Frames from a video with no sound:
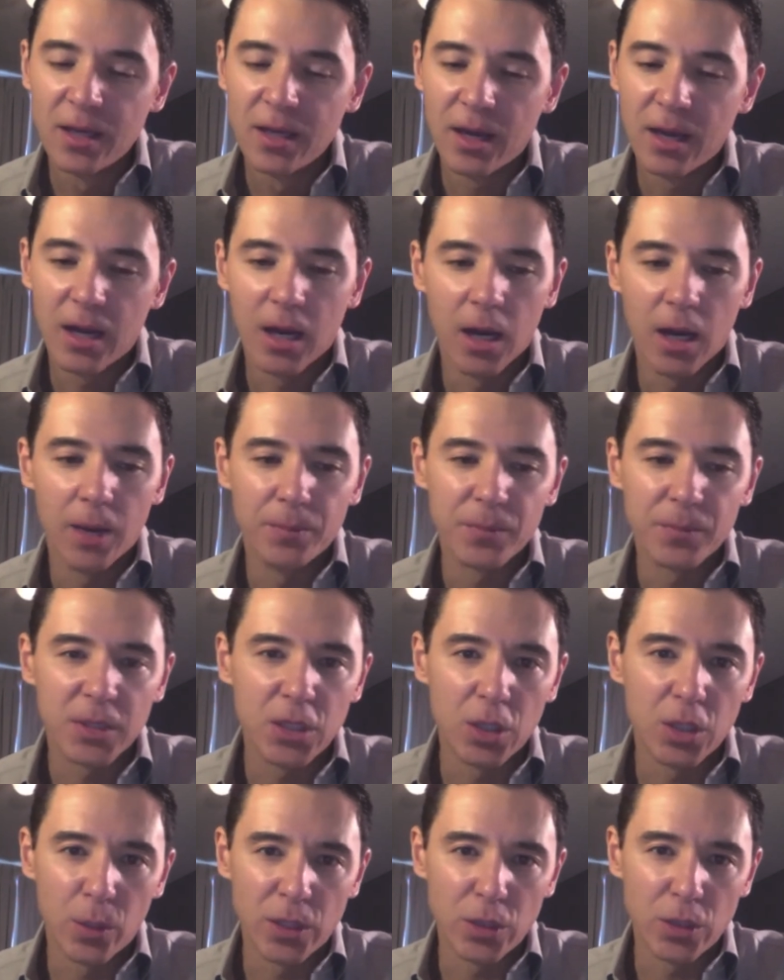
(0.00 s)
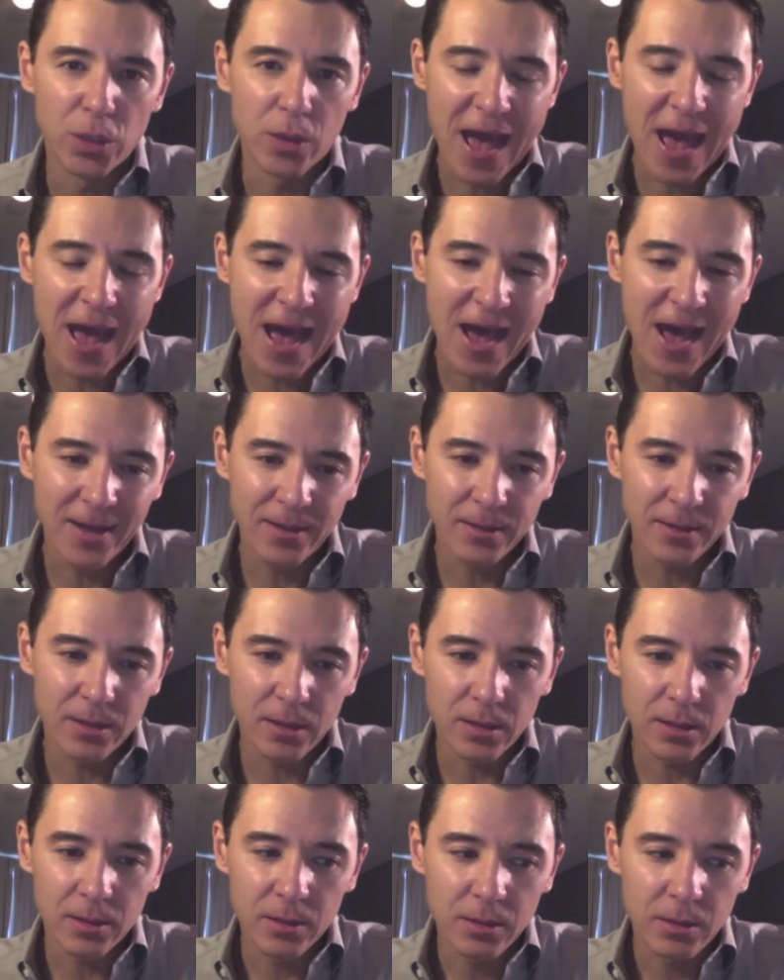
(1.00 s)
Um, you know, when you add
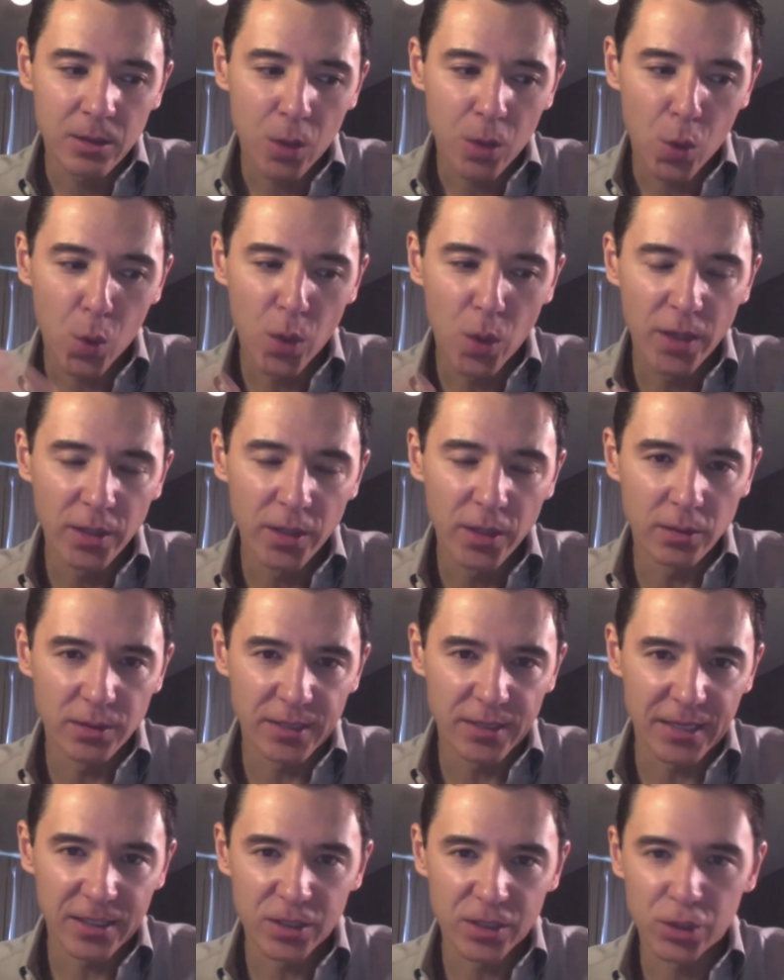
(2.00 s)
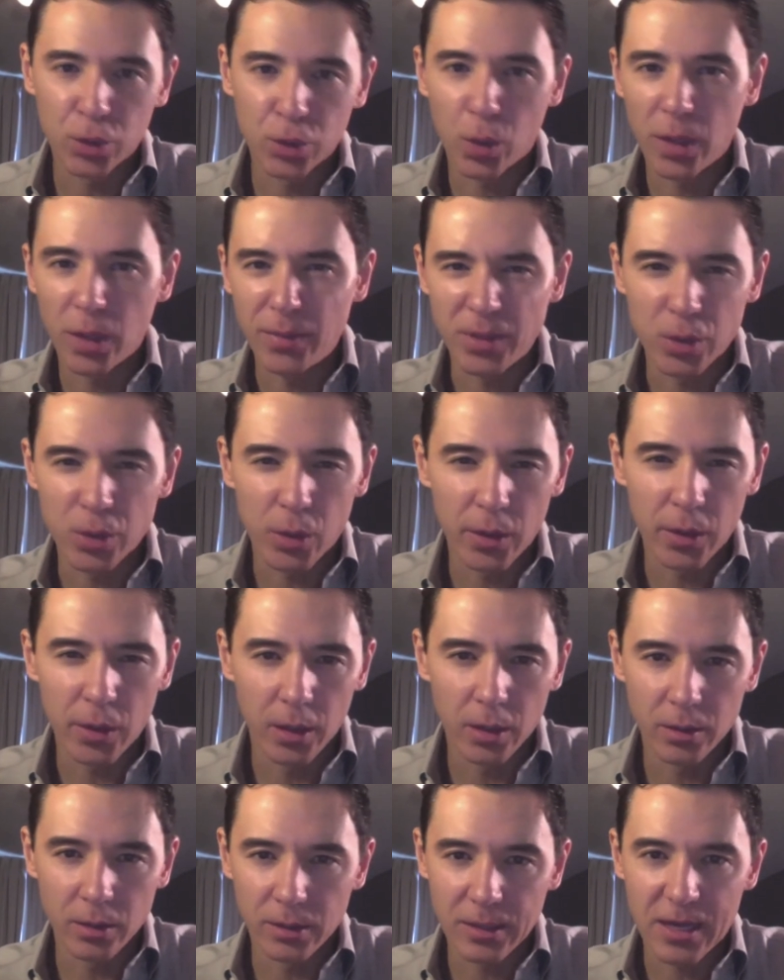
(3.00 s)
oils like soybean
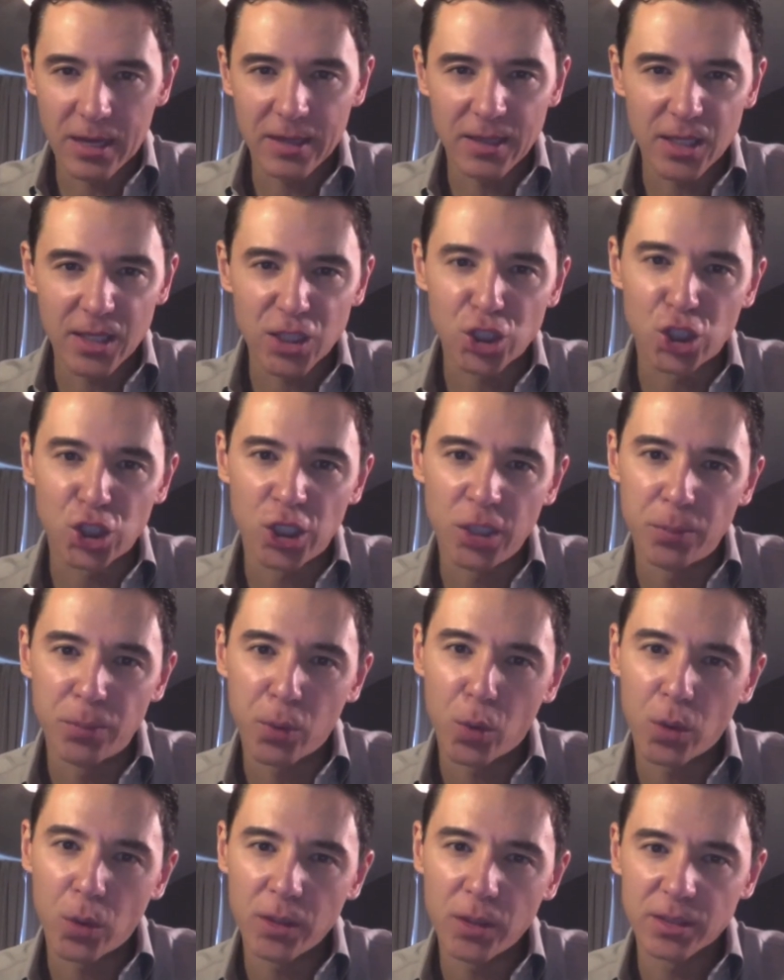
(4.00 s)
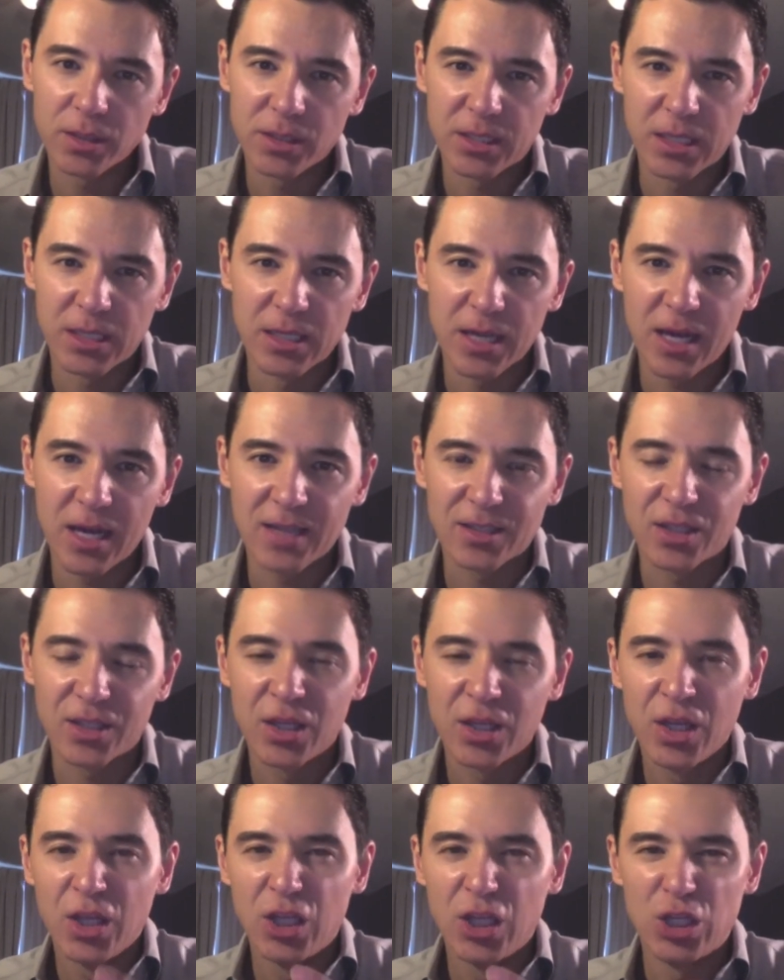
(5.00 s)
oil or a lot of these cheap oils to nuts,
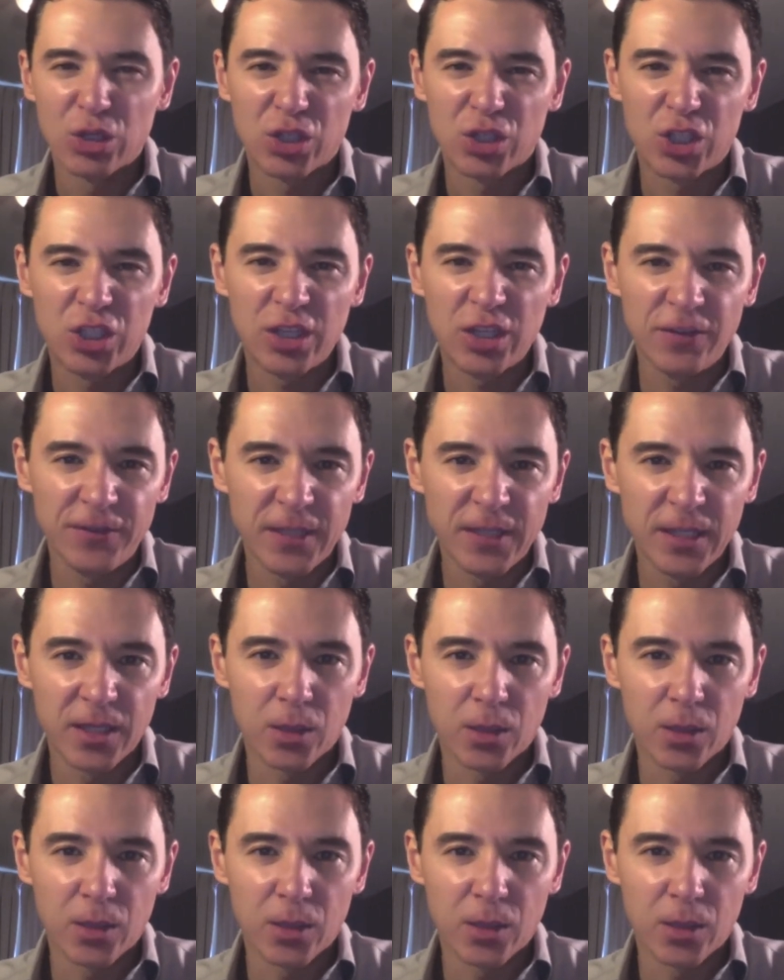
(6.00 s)
you're shifting it